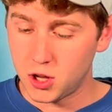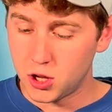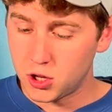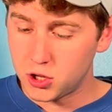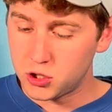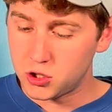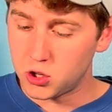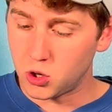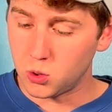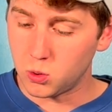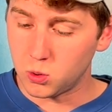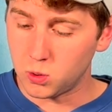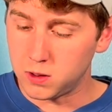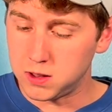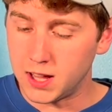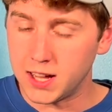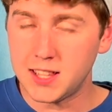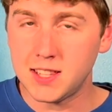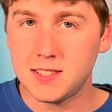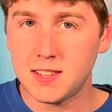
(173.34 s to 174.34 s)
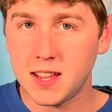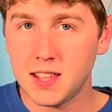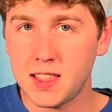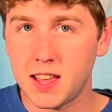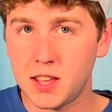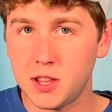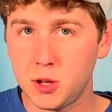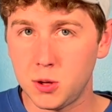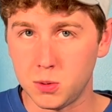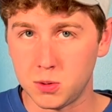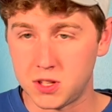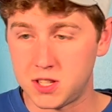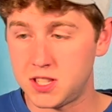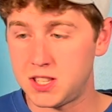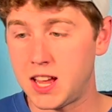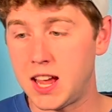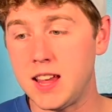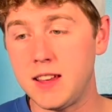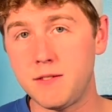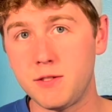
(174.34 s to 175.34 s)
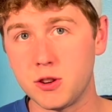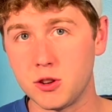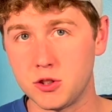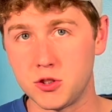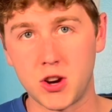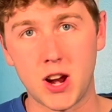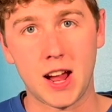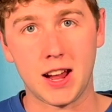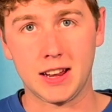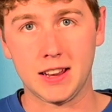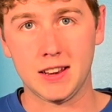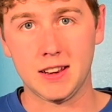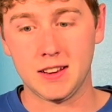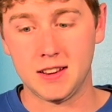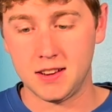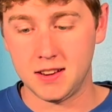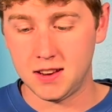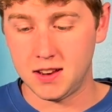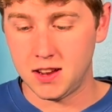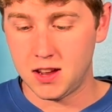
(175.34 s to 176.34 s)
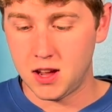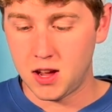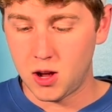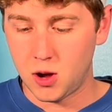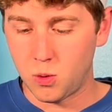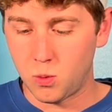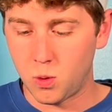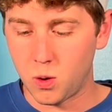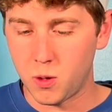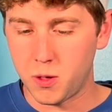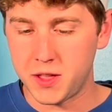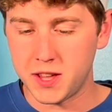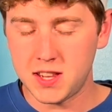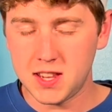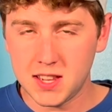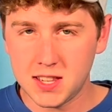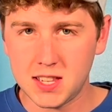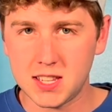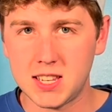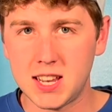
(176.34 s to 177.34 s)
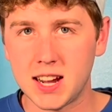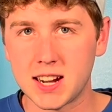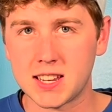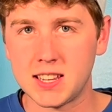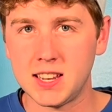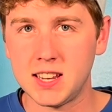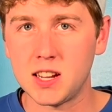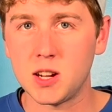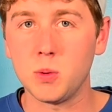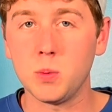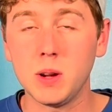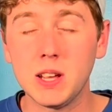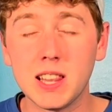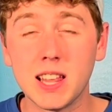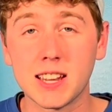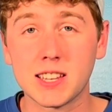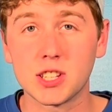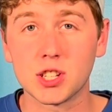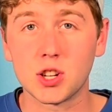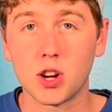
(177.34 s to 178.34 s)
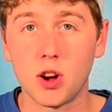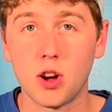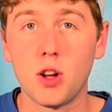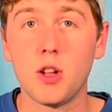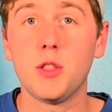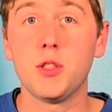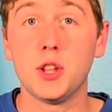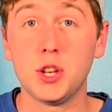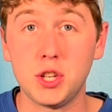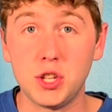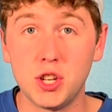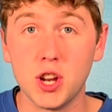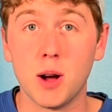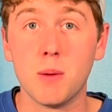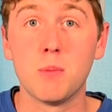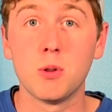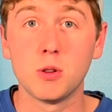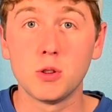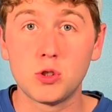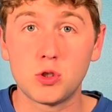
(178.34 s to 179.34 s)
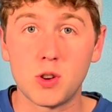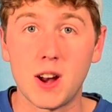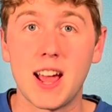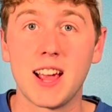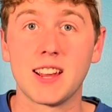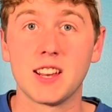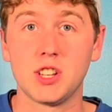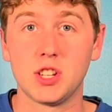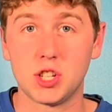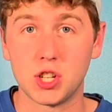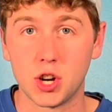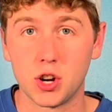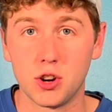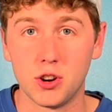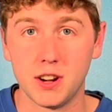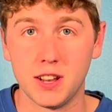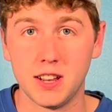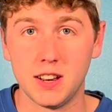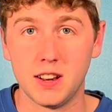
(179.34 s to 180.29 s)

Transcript: So let's say that you save your dragon. Well, this is a technique we like to call the double dragon turn-in.